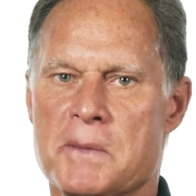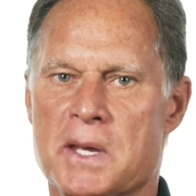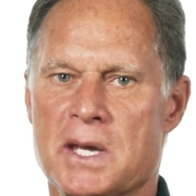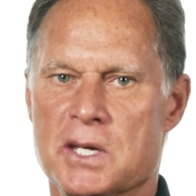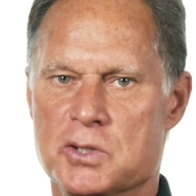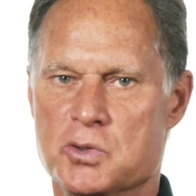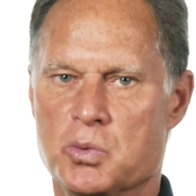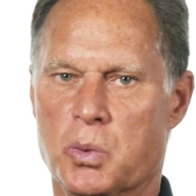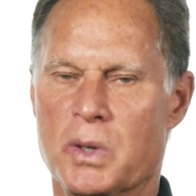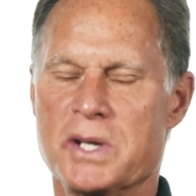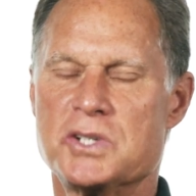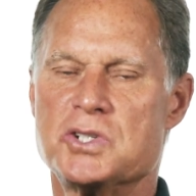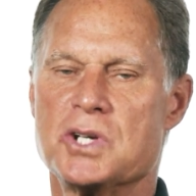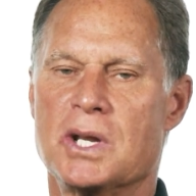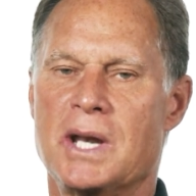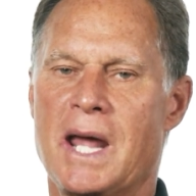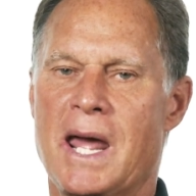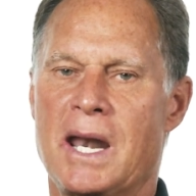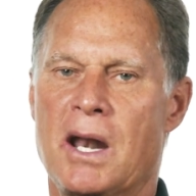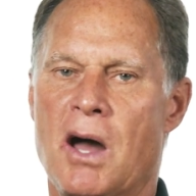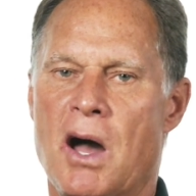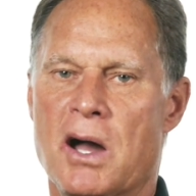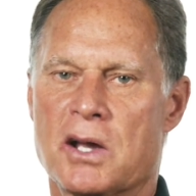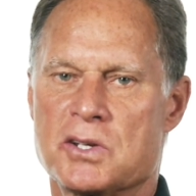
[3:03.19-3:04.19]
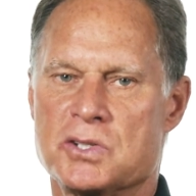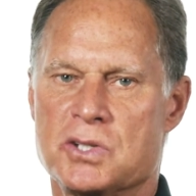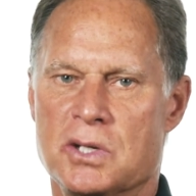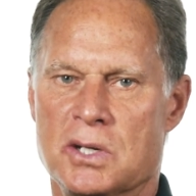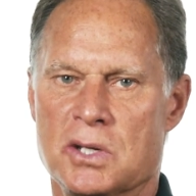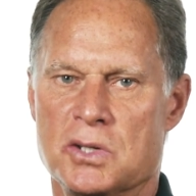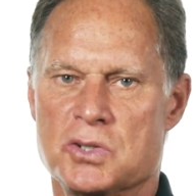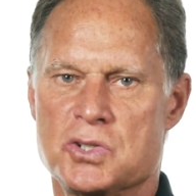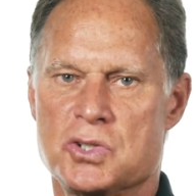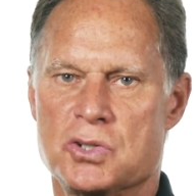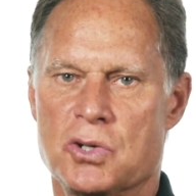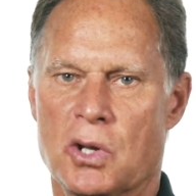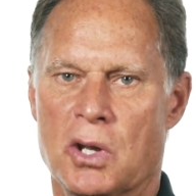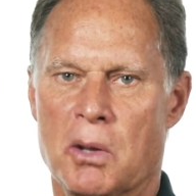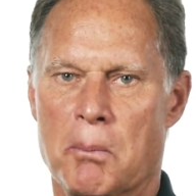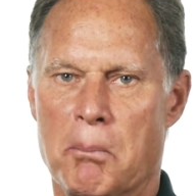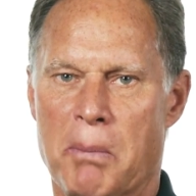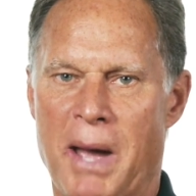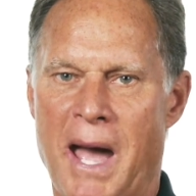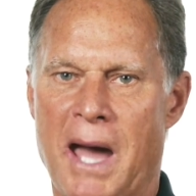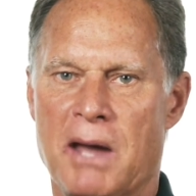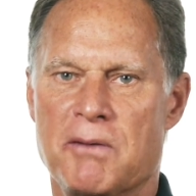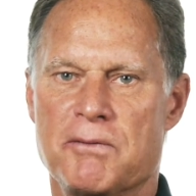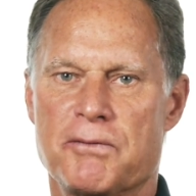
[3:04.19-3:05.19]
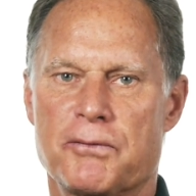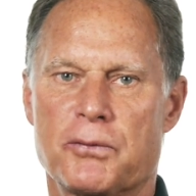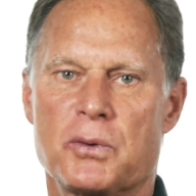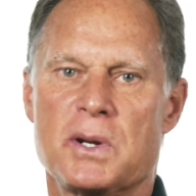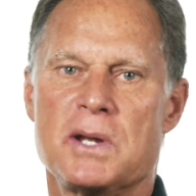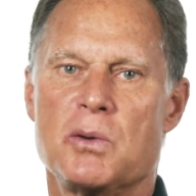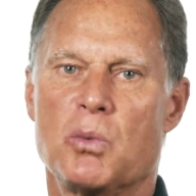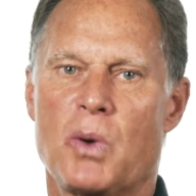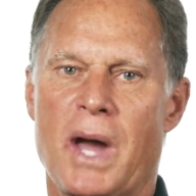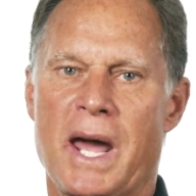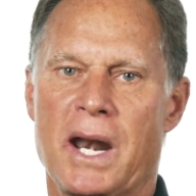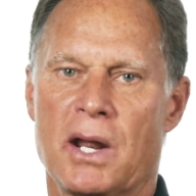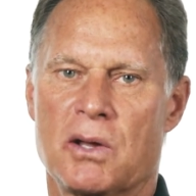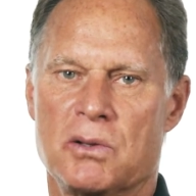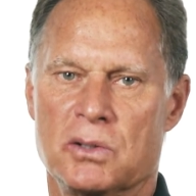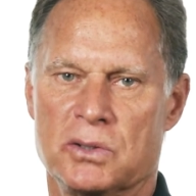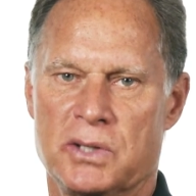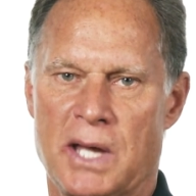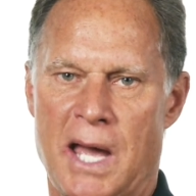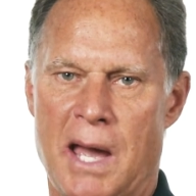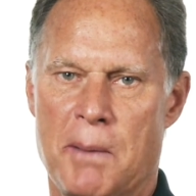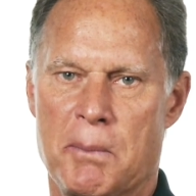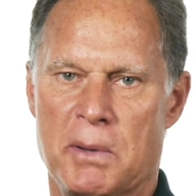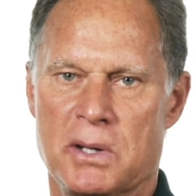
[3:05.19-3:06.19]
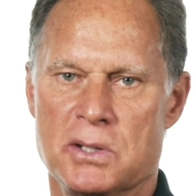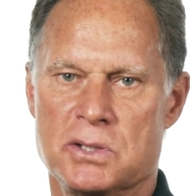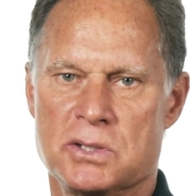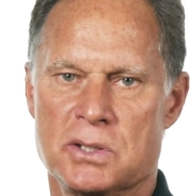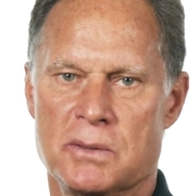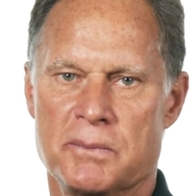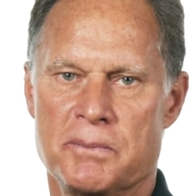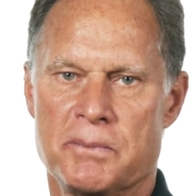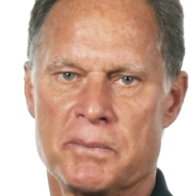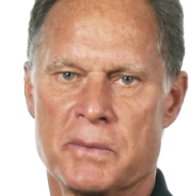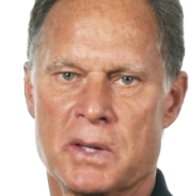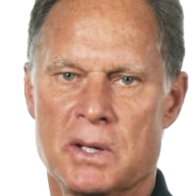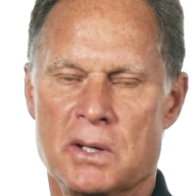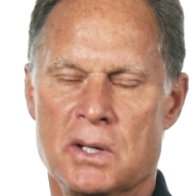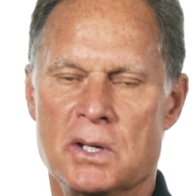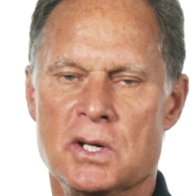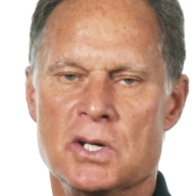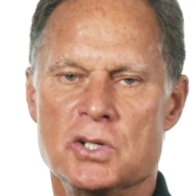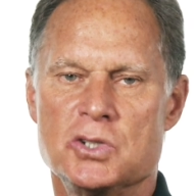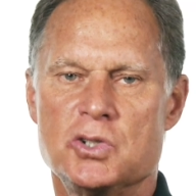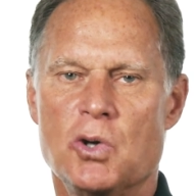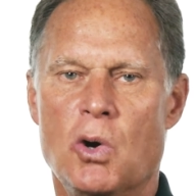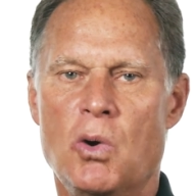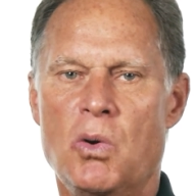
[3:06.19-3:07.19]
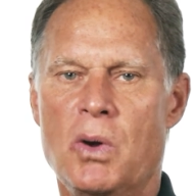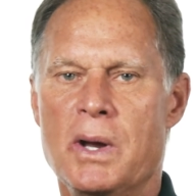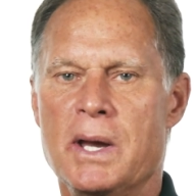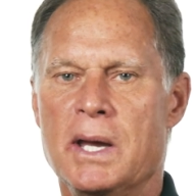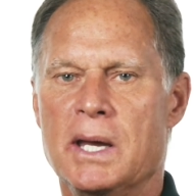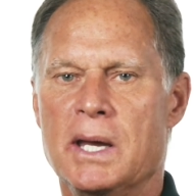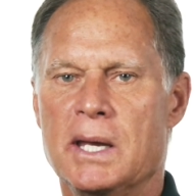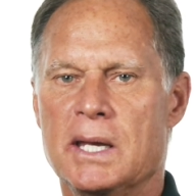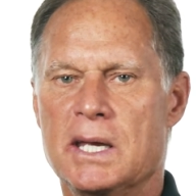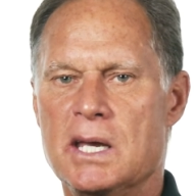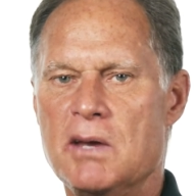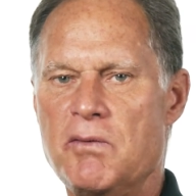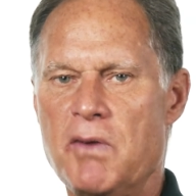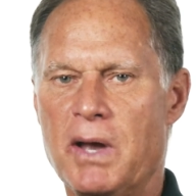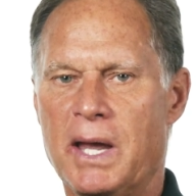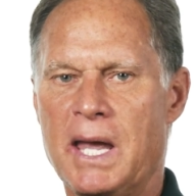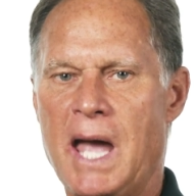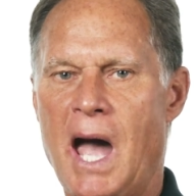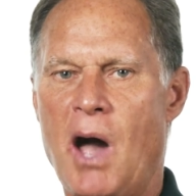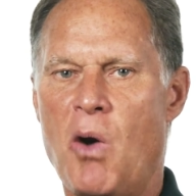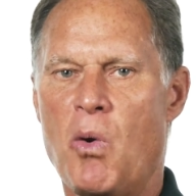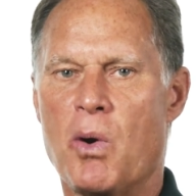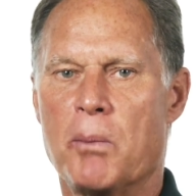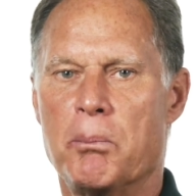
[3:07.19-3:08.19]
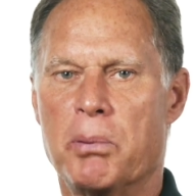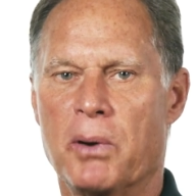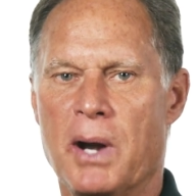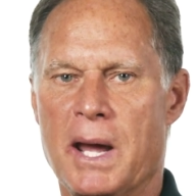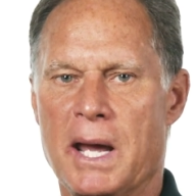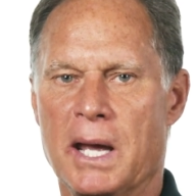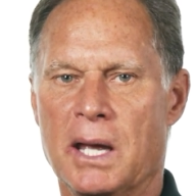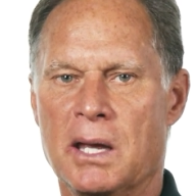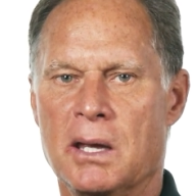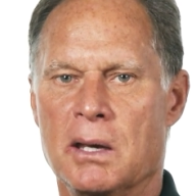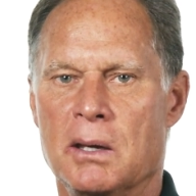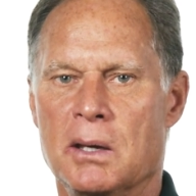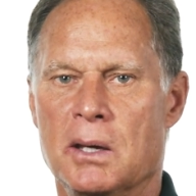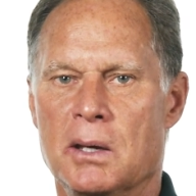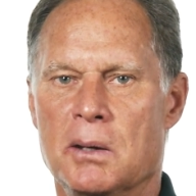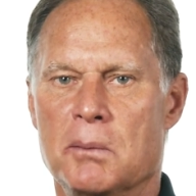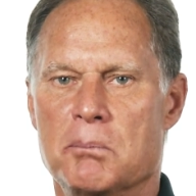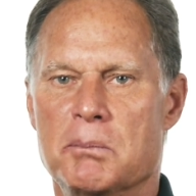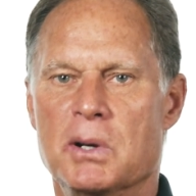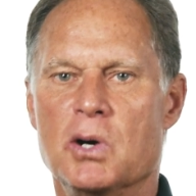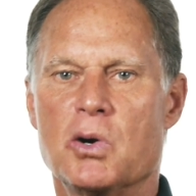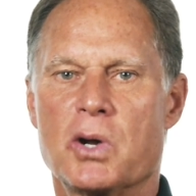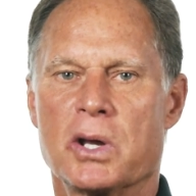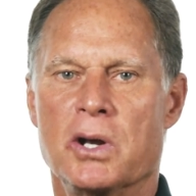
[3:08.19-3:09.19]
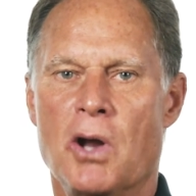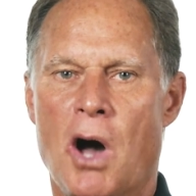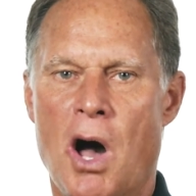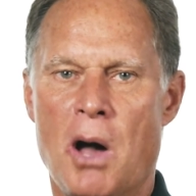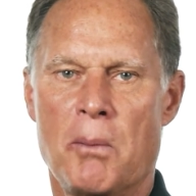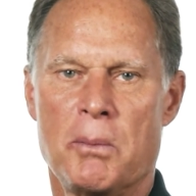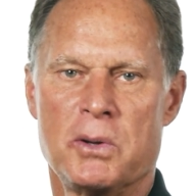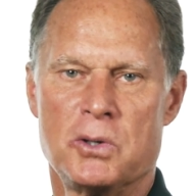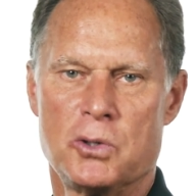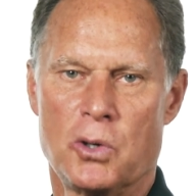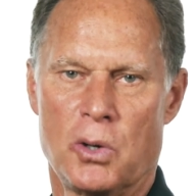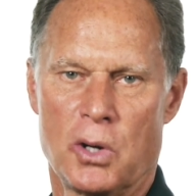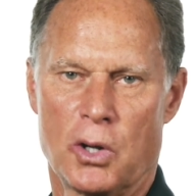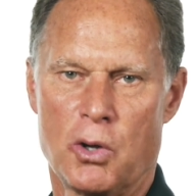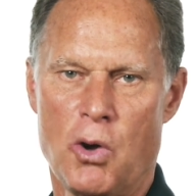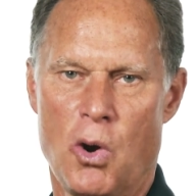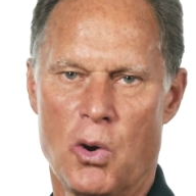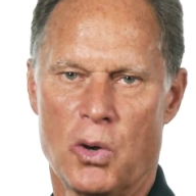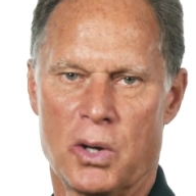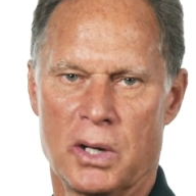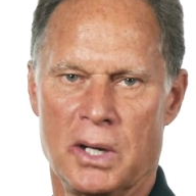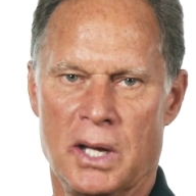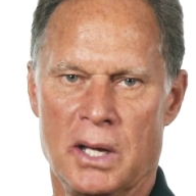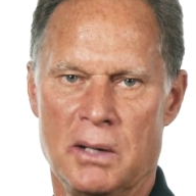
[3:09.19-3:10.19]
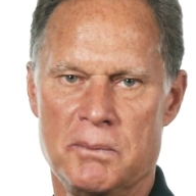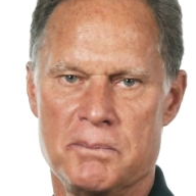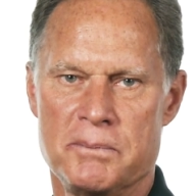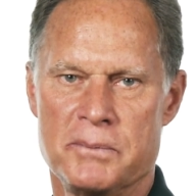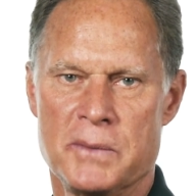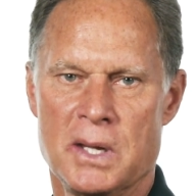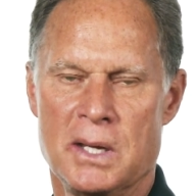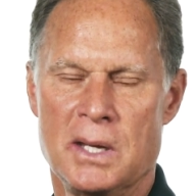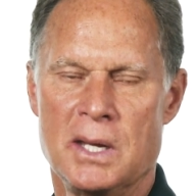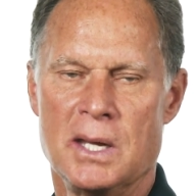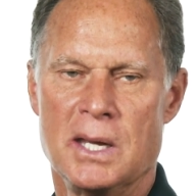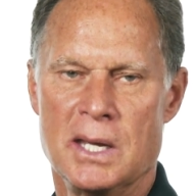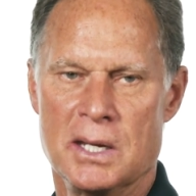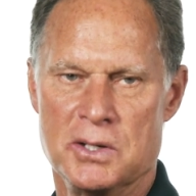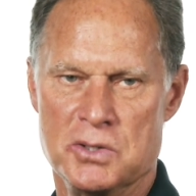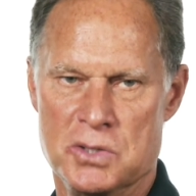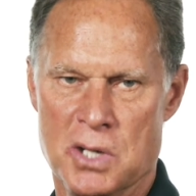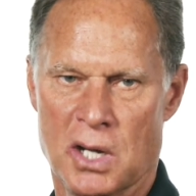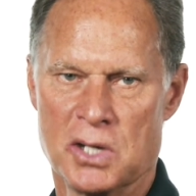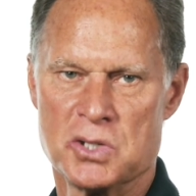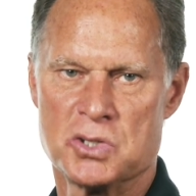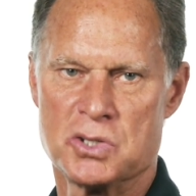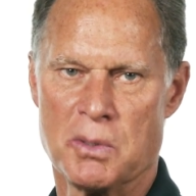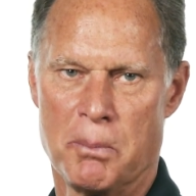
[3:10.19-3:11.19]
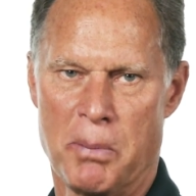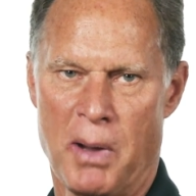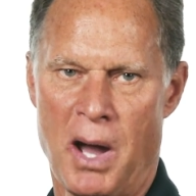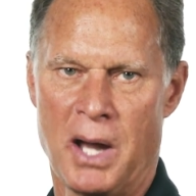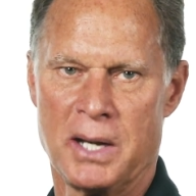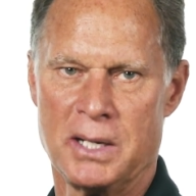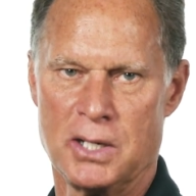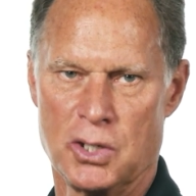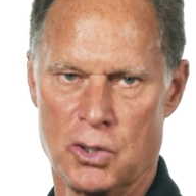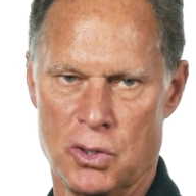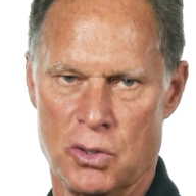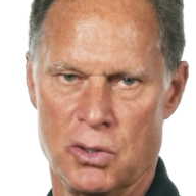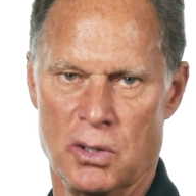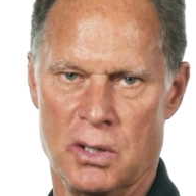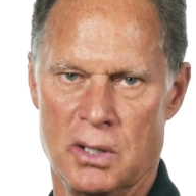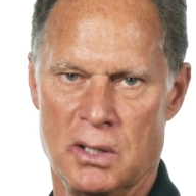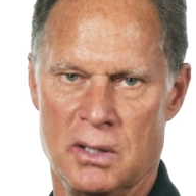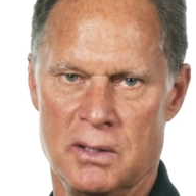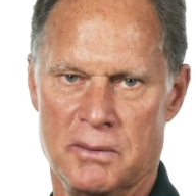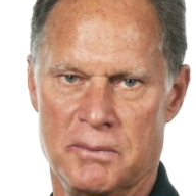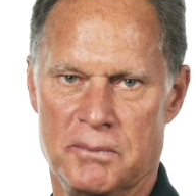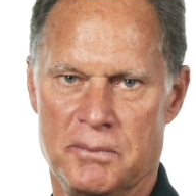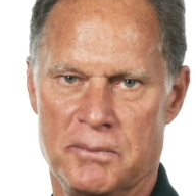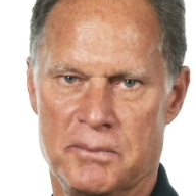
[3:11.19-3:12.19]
It's rich in antioxidants to combat free radical damage. So give a cow a break. Milk an almond or a coconut. It does a body good.